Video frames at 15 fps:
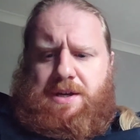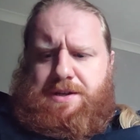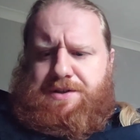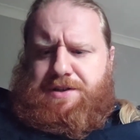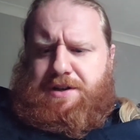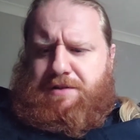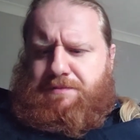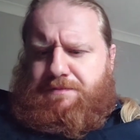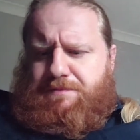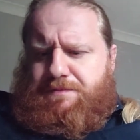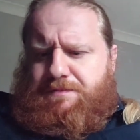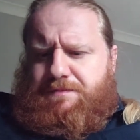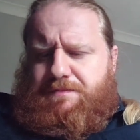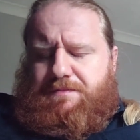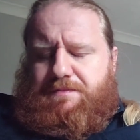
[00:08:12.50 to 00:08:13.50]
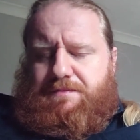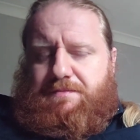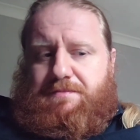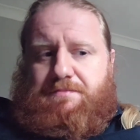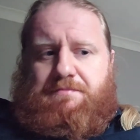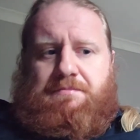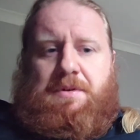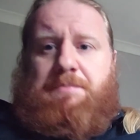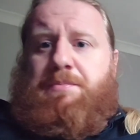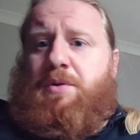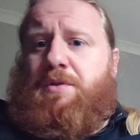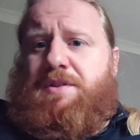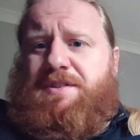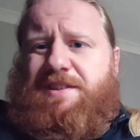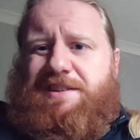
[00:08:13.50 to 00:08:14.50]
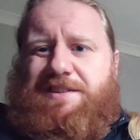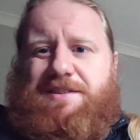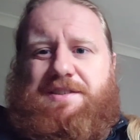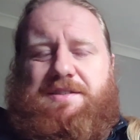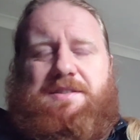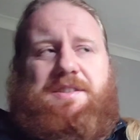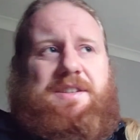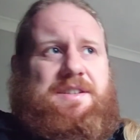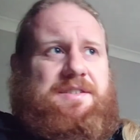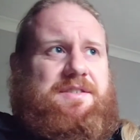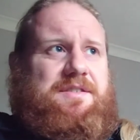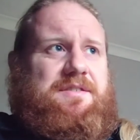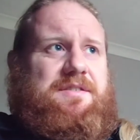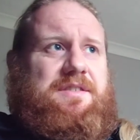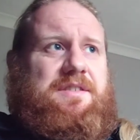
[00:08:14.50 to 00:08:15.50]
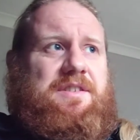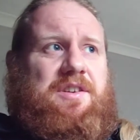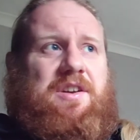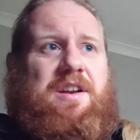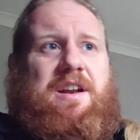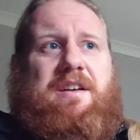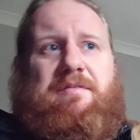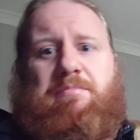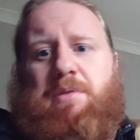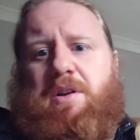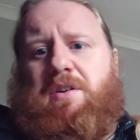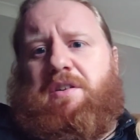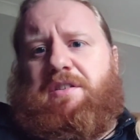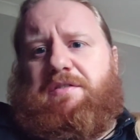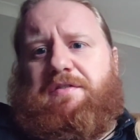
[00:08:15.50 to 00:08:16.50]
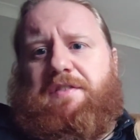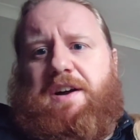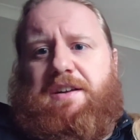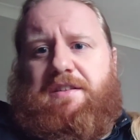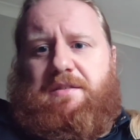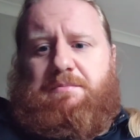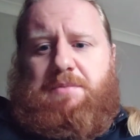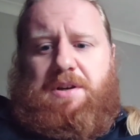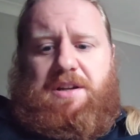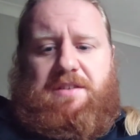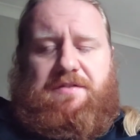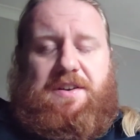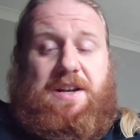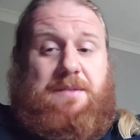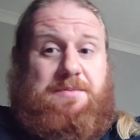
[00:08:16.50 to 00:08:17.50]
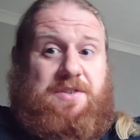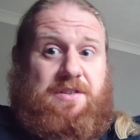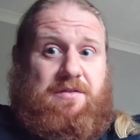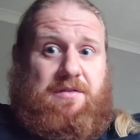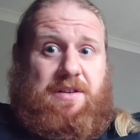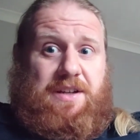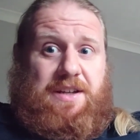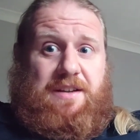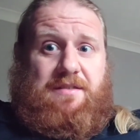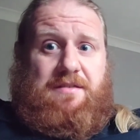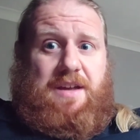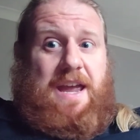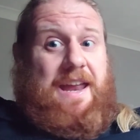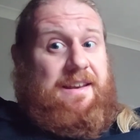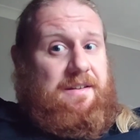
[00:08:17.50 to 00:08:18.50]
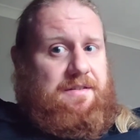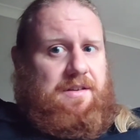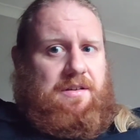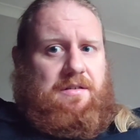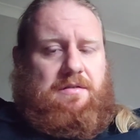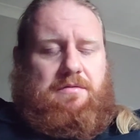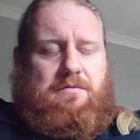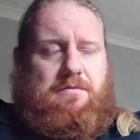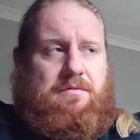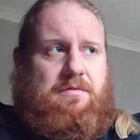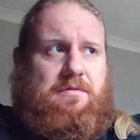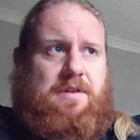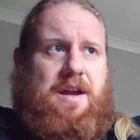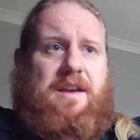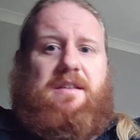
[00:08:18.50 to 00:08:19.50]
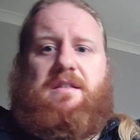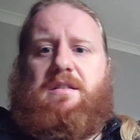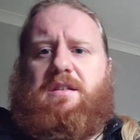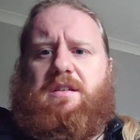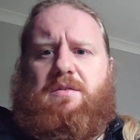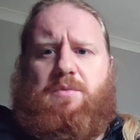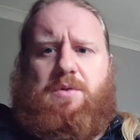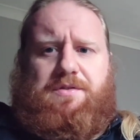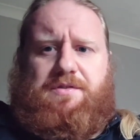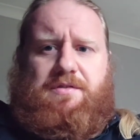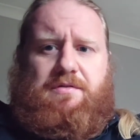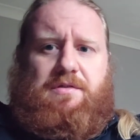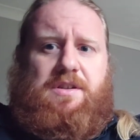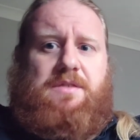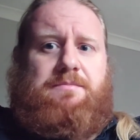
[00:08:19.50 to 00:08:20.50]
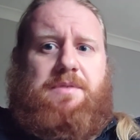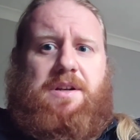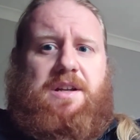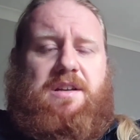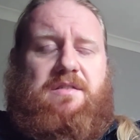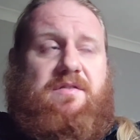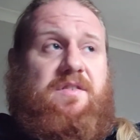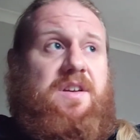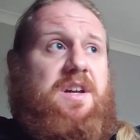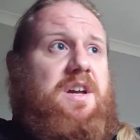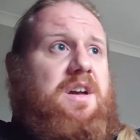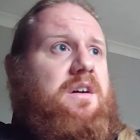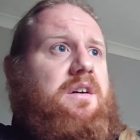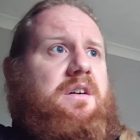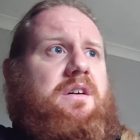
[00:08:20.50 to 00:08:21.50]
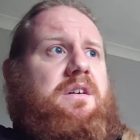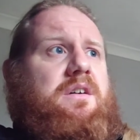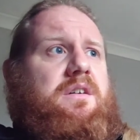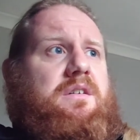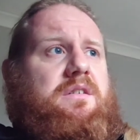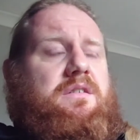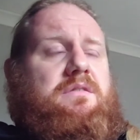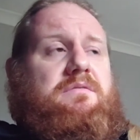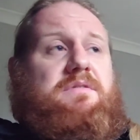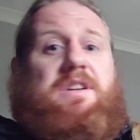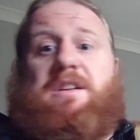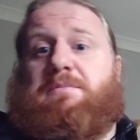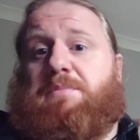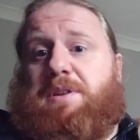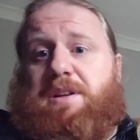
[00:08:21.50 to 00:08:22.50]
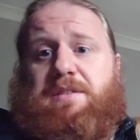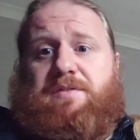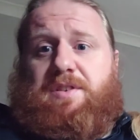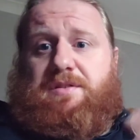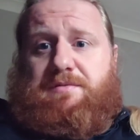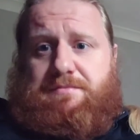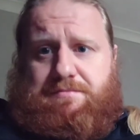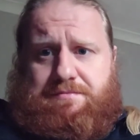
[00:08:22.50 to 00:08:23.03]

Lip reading: So, my point is you can have blind faith and belief in absolutely anything you want to. You can believe in